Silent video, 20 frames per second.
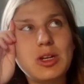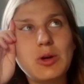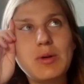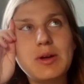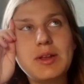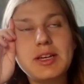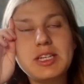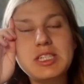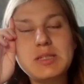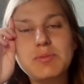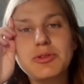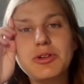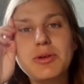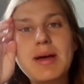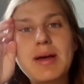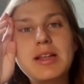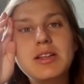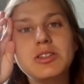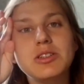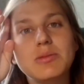
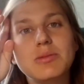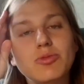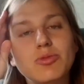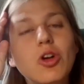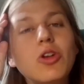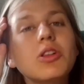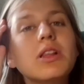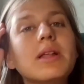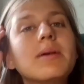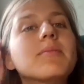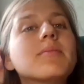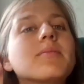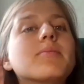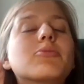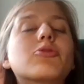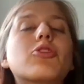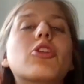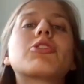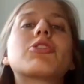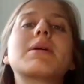experimental program.
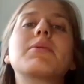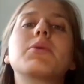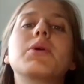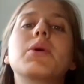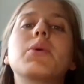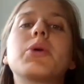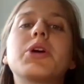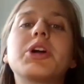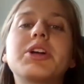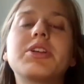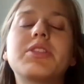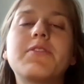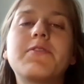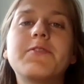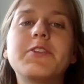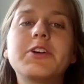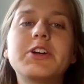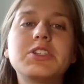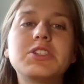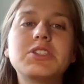We were
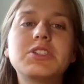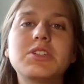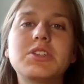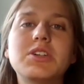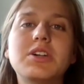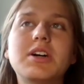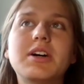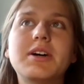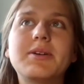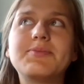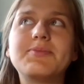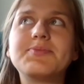the first